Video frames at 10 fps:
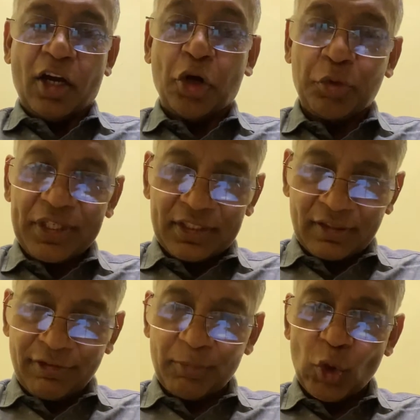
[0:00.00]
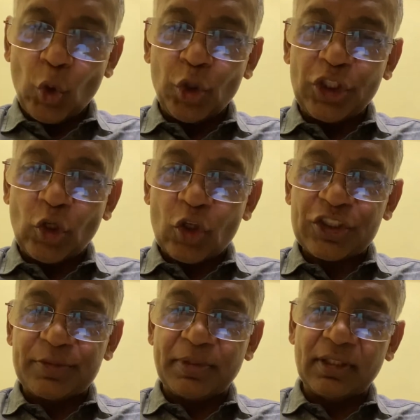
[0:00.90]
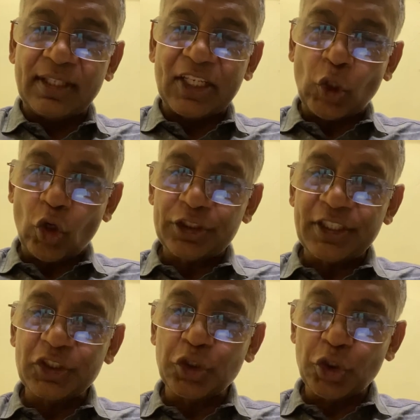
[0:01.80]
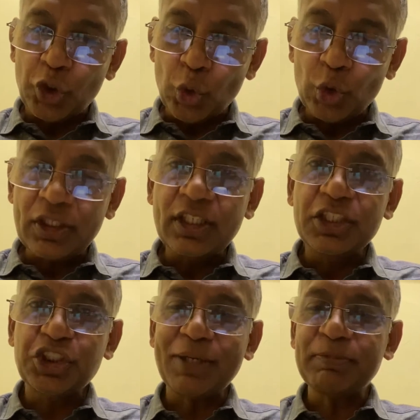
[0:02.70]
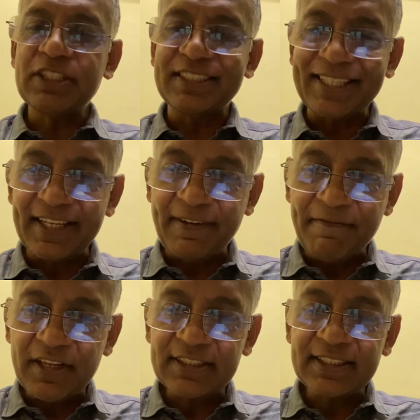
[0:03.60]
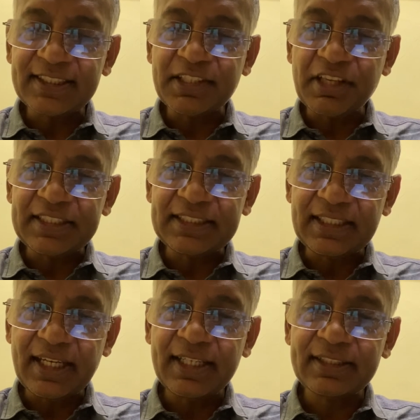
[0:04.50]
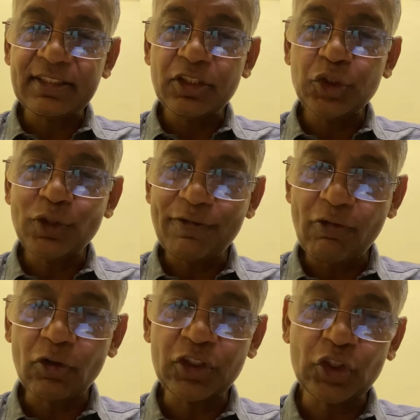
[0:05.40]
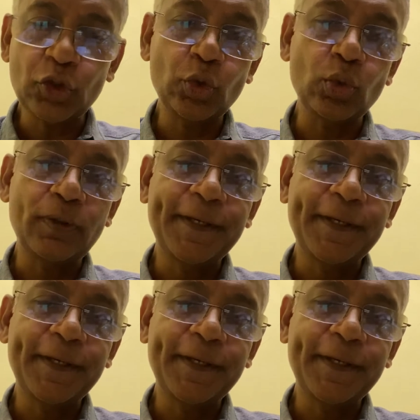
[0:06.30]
A reading from the Holy Gospel according to Luke chapter 10, verses 38 to 42.